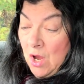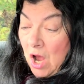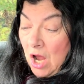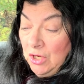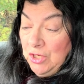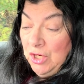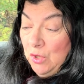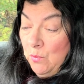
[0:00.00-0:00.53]

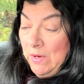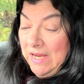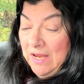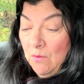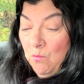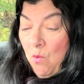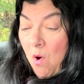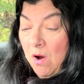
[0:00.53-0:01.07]
Until we
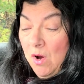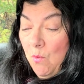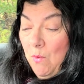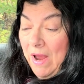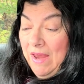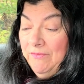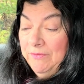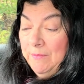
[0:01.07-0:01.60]
can walk
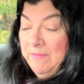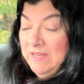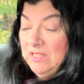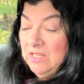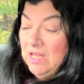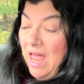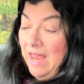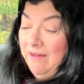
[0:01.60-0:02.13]
away from
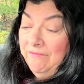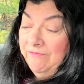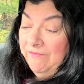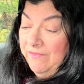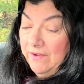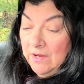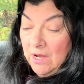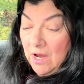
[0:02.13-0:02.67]
this
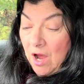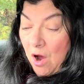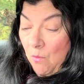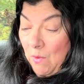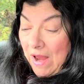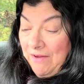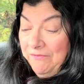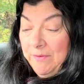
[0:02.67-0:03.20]
life,
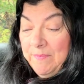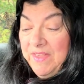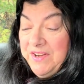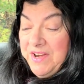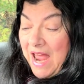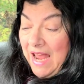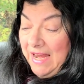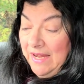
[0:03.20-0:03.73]
away from the
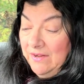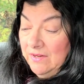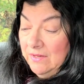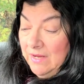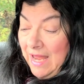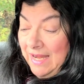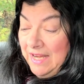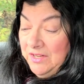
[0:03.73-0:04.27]
night
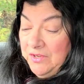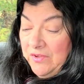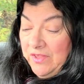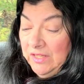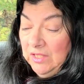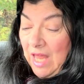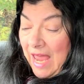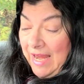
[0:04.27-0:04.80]
and into
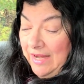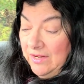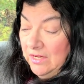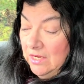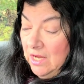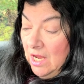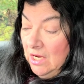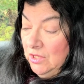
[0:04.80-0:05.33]
the light,
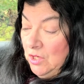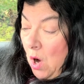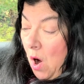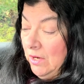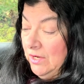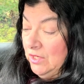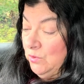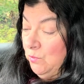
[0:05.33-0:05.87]

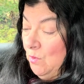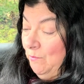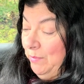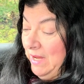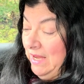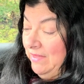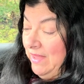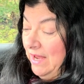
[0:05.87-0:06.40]
darkness will
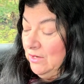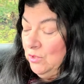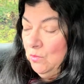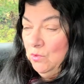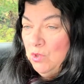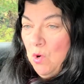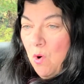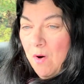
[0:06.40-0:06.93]
be there to
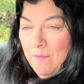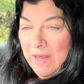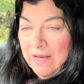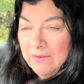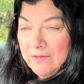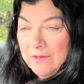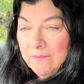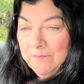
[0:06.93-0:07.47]

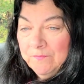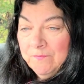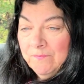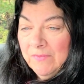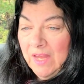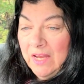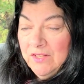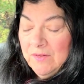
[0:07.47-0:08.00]
torment.
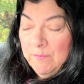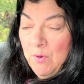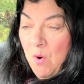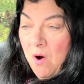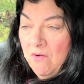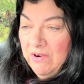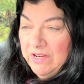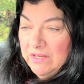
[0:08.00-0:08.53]
It's
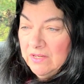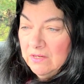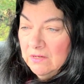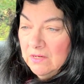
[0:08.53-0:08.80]
abhorrent.